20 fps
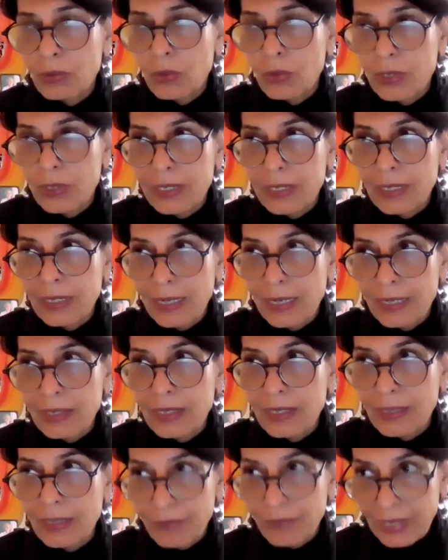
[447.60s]
quoted
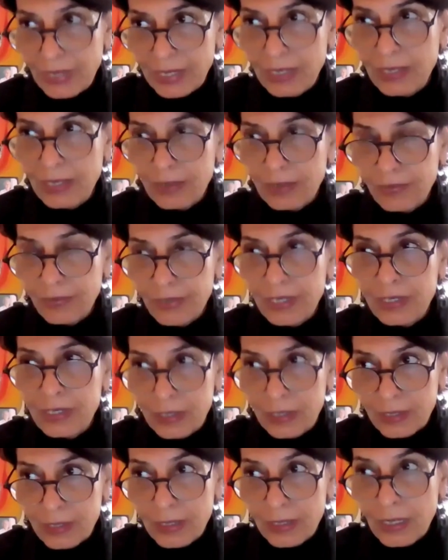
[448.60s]
anything very
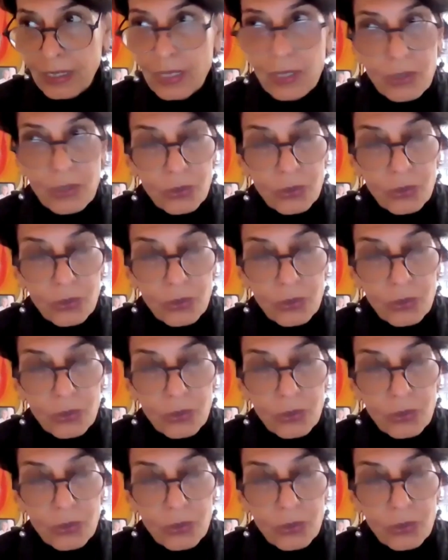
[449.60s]
recent.